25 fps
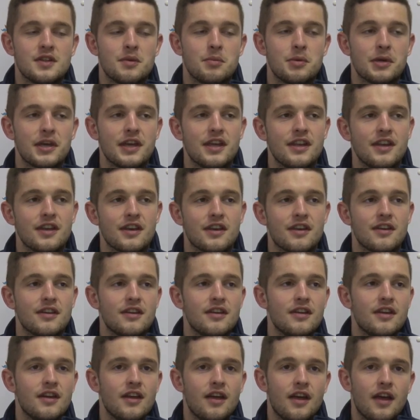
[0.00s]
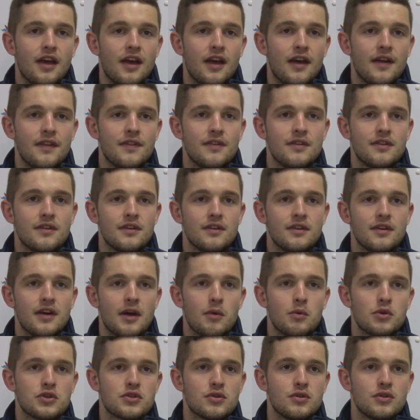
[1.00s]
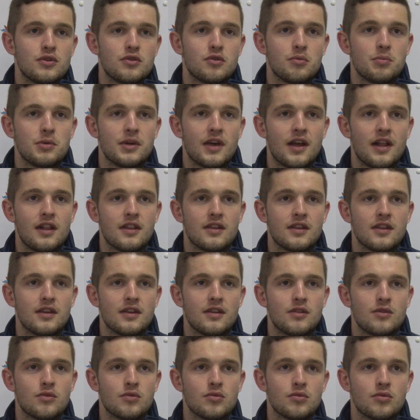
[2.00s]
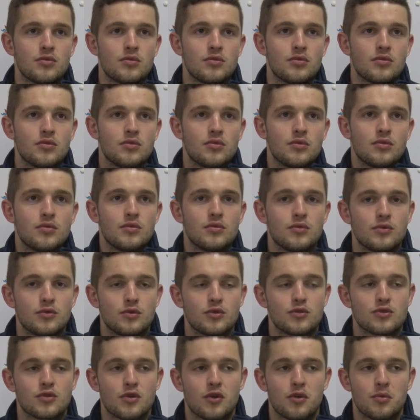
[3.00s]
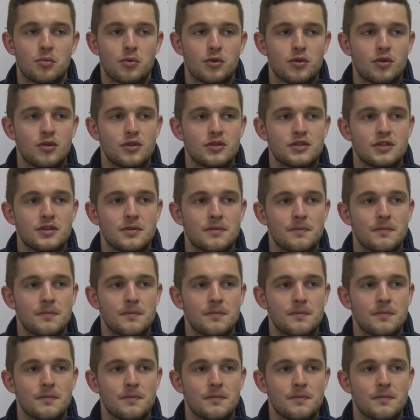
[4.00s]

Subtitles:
beginning, and I wish only to be healthy to score more goals.